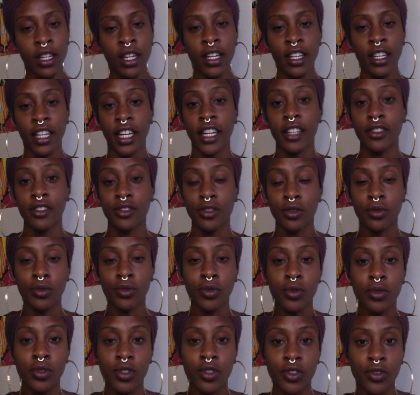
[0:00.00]
Cancer
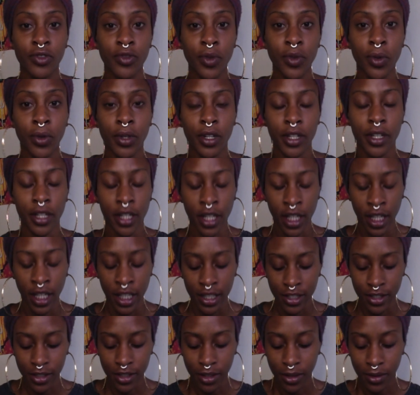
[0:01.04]
rules 4.
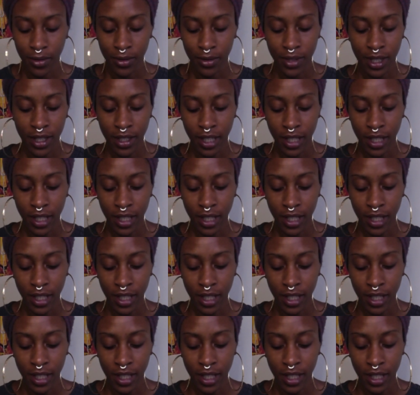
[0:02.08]
So,